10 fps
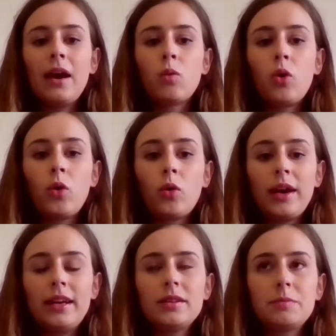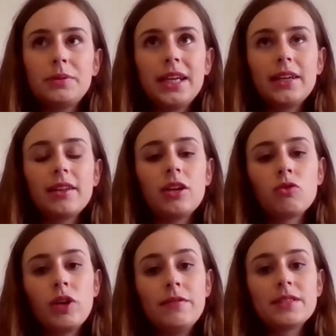And it's particularly
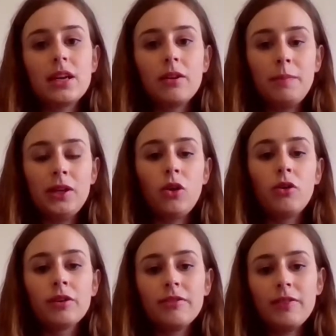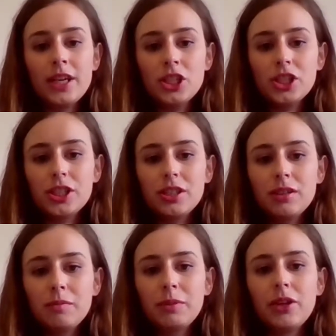in reefs that have been overfished
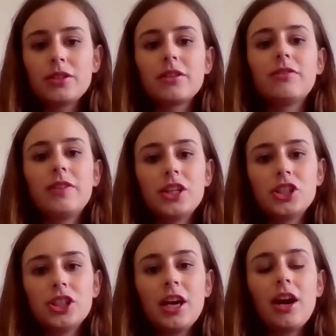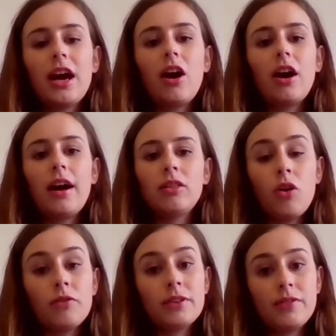because a
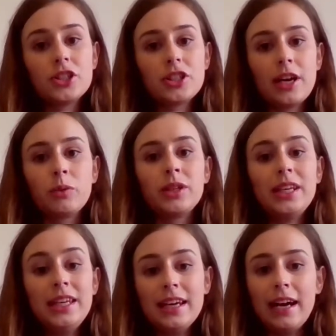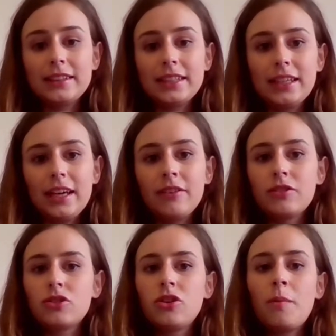lot of the fish there will eat algae. And if
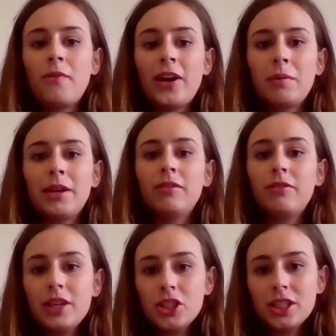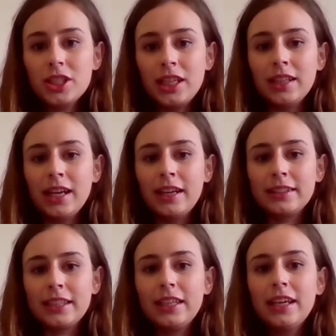there's not very many fish to eat the
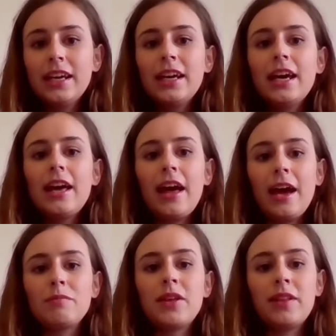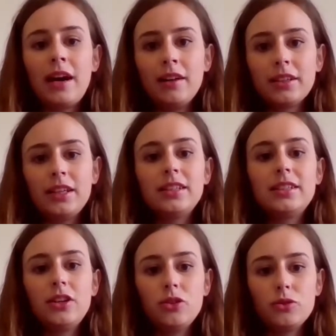algae, then the algae
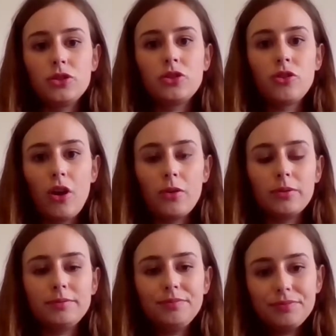continues to grow.